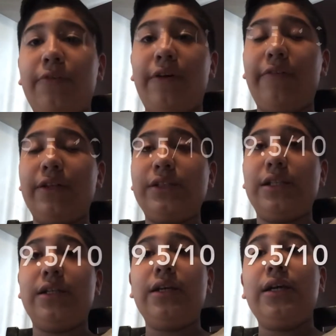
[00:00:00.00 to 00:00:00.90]
out of
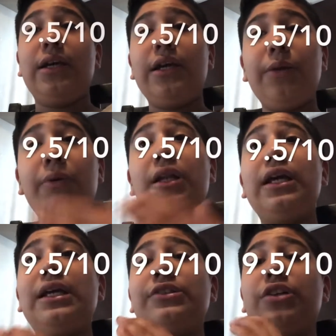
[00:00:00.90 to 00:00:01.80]
10. He really
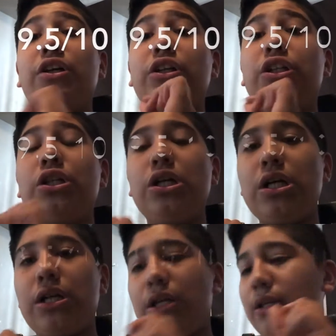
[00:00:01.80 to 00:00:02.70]
hits a
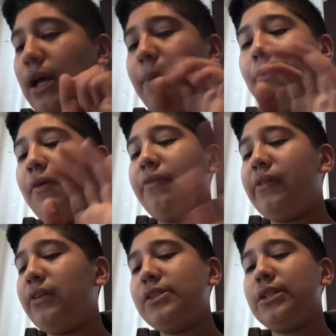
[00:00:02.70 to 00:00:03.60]
good 9.5
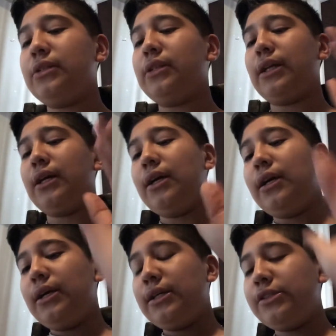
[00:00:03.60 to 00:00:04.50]
out of 10. Like,
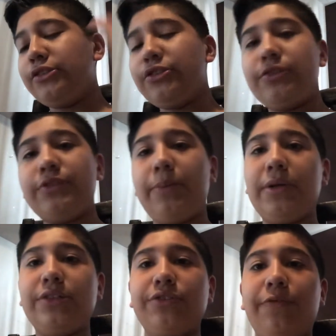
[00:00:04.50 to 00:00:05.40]
he deserves that
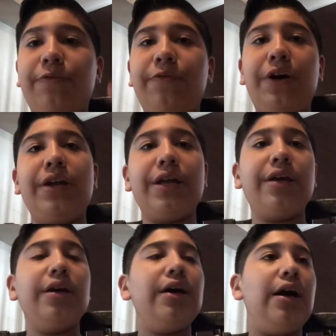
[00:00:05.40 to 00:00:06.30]
because the funny,
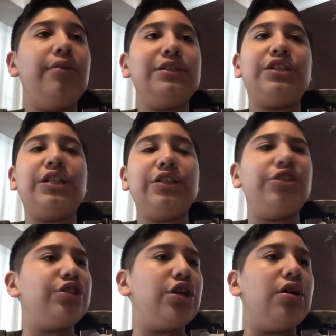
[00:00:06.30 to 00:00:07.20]
how it
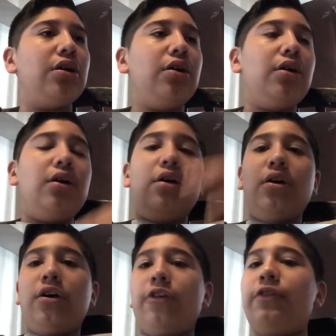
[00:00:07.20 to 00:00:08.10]
changed
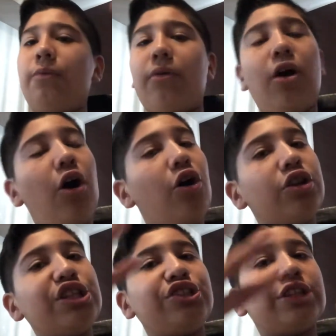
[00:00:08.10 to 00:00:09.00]
from all
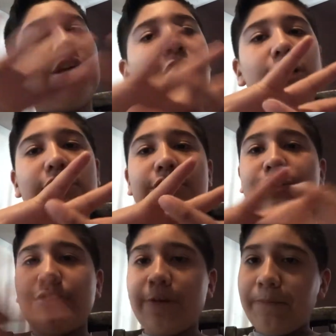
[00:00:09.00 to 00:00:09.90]
these
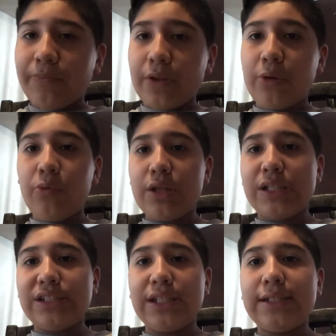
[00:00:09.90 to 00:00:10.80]
characters, where they
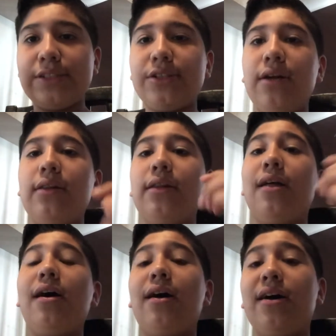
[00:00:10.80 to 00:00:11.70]
changed a
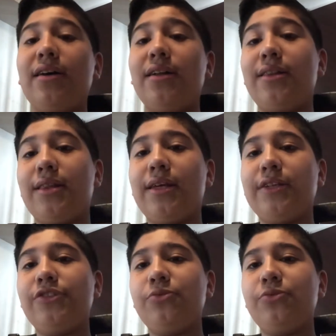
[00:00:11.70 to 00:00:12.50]
lot of things,